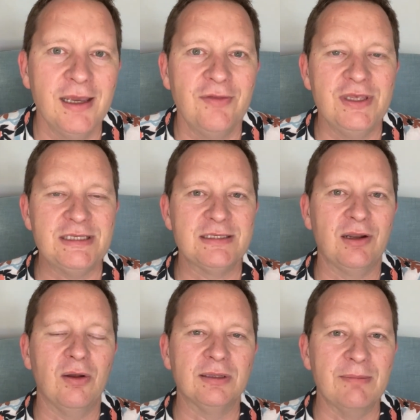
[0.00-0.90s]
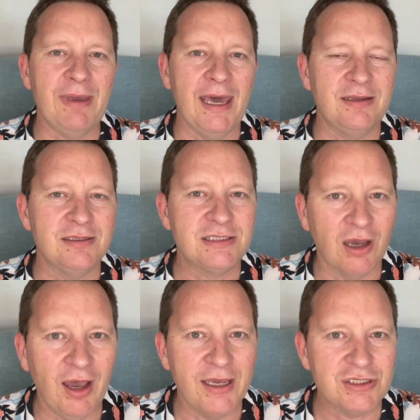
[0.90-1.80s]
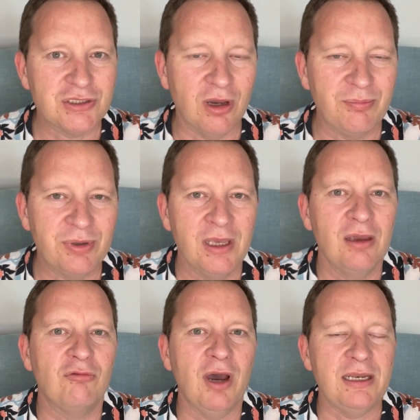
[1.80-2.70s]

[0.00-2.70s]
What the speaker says: This is an old abandoned tire shop right